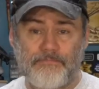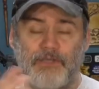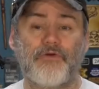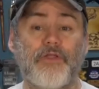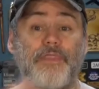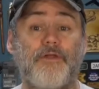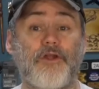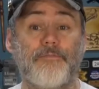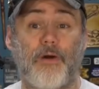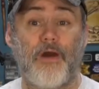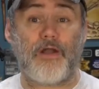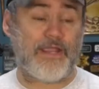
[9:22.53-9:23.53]
Build a
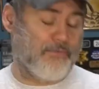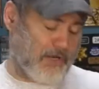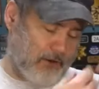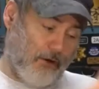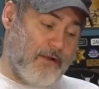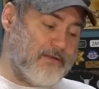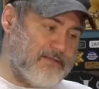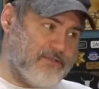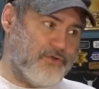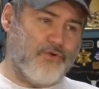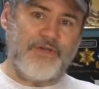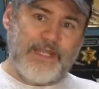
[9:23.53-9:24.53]
third party, regardless
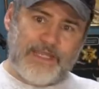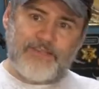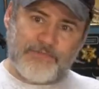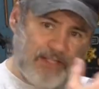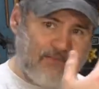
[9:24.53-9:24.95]
of who it is.